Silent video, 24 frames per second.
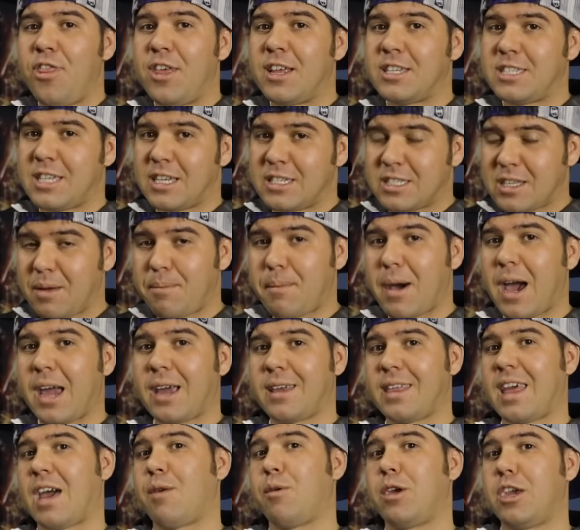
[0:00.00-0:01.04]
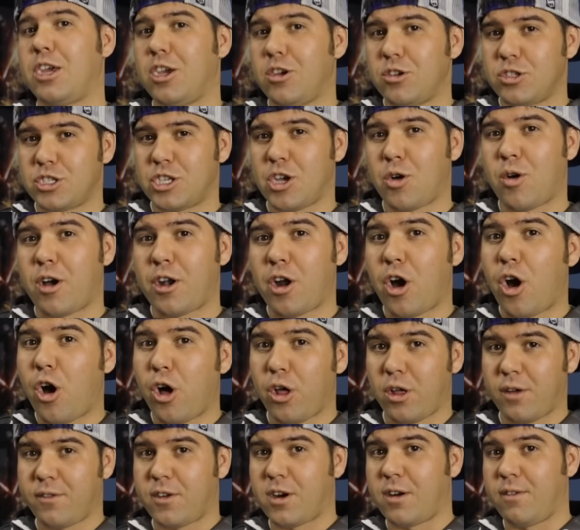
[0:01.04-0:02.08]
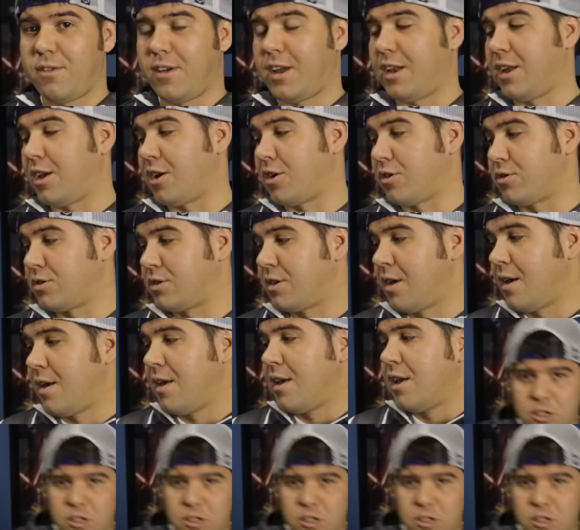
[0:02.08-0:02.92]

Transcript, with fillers: This is the mic that we use though on all of our videos.